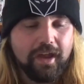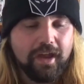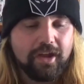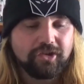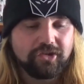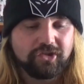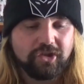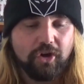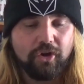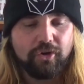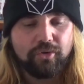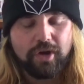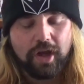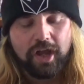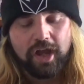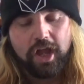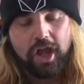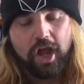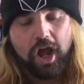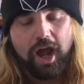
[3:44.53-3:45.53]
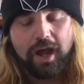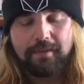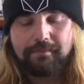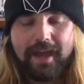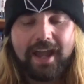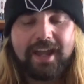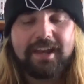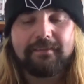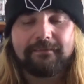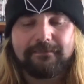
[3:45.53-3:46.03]
So, I
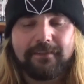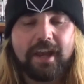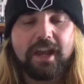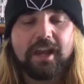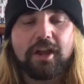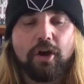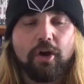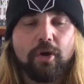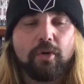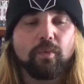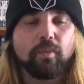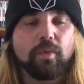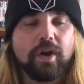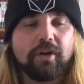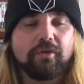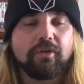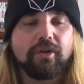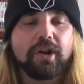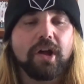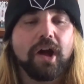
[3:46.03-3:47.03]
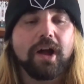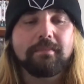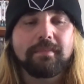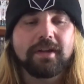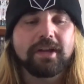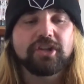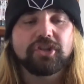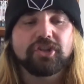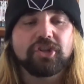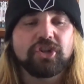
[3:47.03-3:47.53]
made a video wherein I
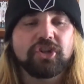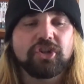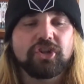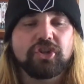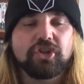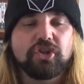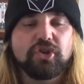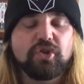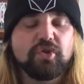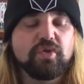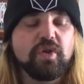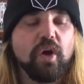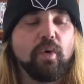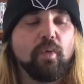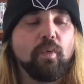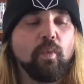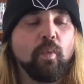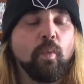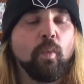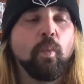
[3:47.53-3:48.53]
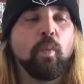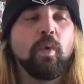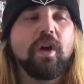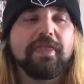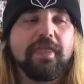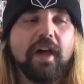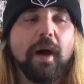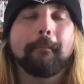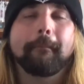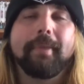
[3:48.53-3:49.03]
mentioned you
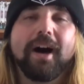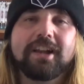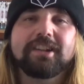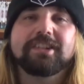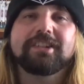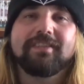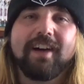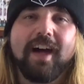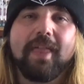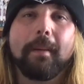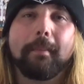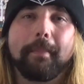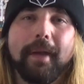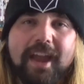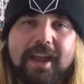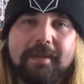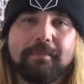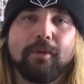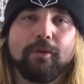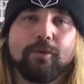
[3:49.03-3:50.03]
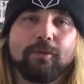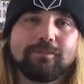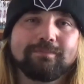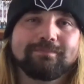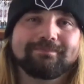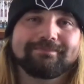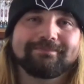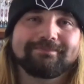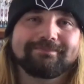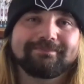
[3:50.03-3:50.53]
with a bunch of other people,
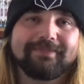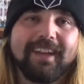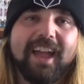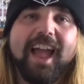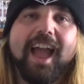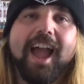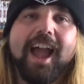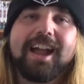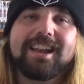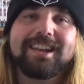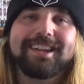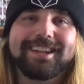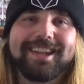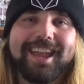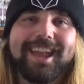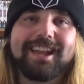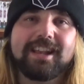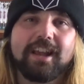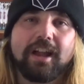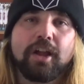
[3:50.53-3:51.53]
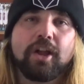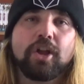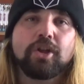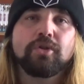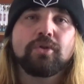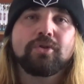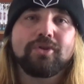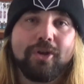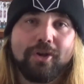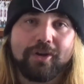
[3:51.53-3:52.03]
and again,
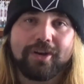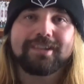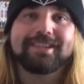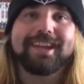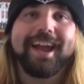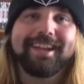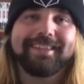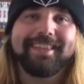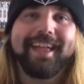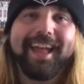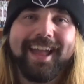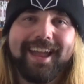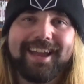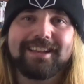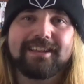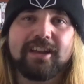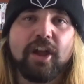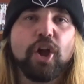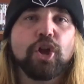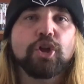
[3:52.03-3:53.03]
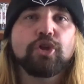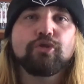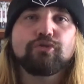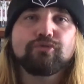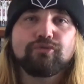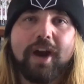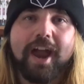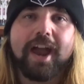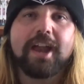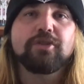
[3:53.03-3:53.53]
you couldn't take the heat. You
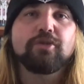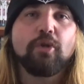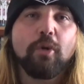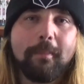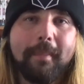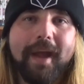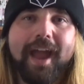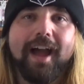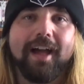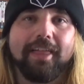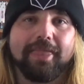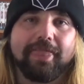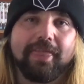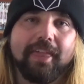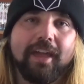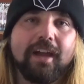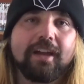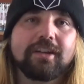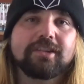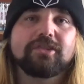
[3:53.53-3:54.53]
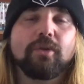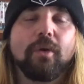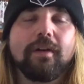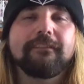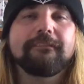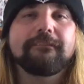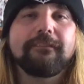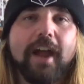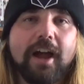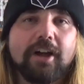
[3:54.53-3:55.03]
ran your mouth. So I
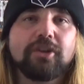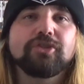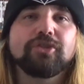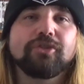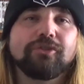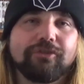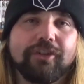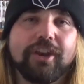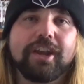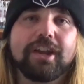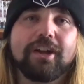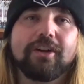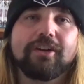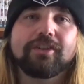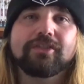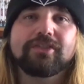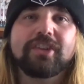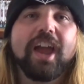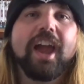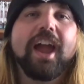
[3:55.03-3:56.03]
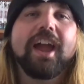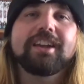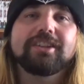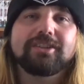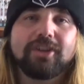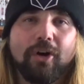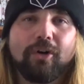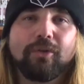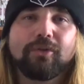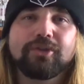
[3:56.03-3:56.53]
found your videos and
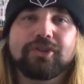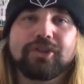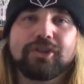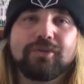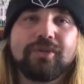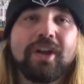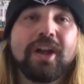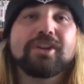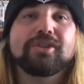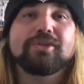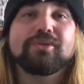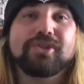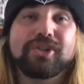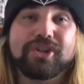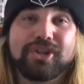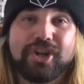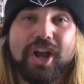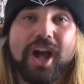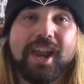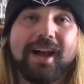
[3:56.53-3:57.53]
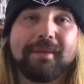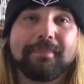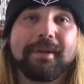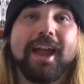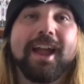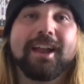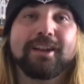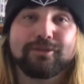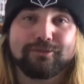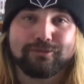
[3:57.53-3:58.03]
told you to shut up
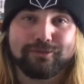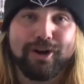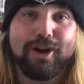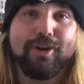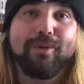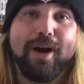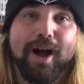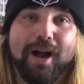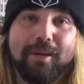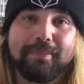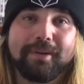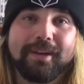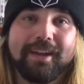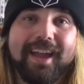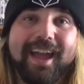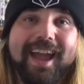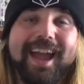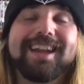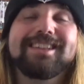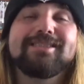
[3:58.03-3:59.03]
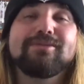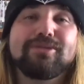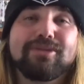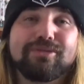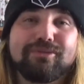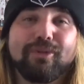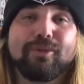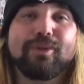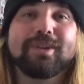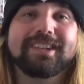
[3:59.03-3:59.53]
and grow up, and you
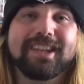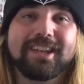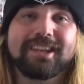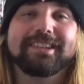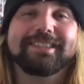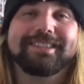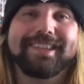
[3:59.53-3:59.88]
threw a little